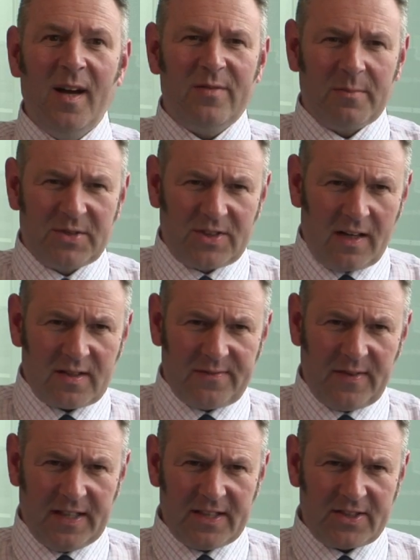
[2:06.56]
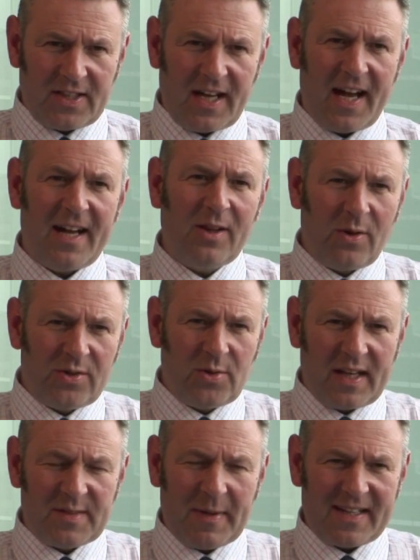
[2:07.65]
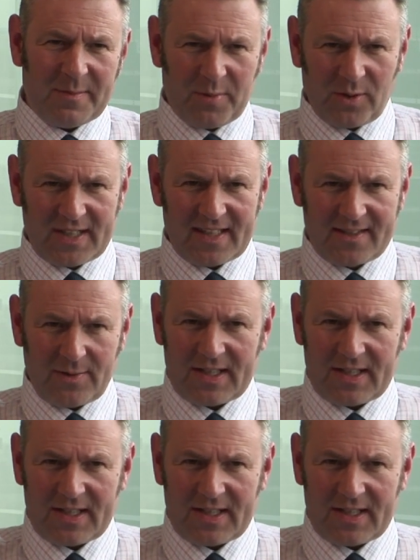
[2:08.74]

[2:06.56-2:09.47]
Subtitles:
From start to finish, how long do you expect the process to